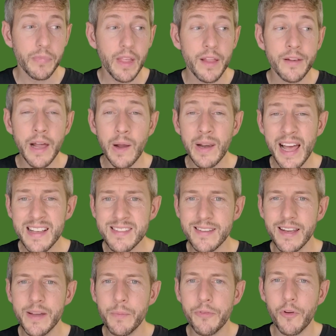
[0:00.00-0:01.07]
Now
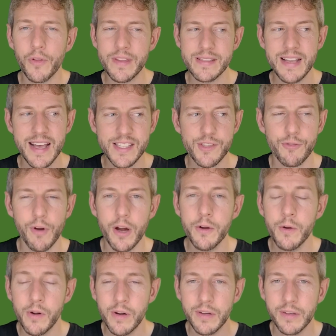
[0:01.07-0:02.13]
lastly, we've got this last row.
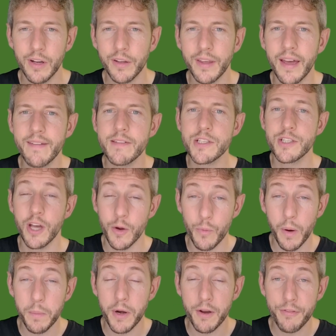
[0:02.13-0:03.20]
Okay, so
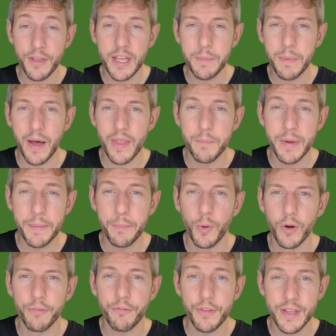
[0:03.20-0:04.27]
I'm going to think about the
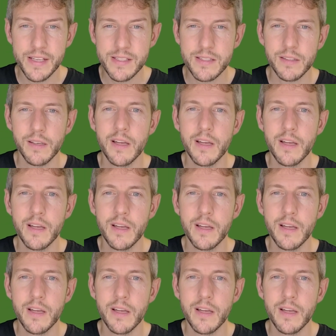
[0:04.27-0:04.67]
midpoint for this.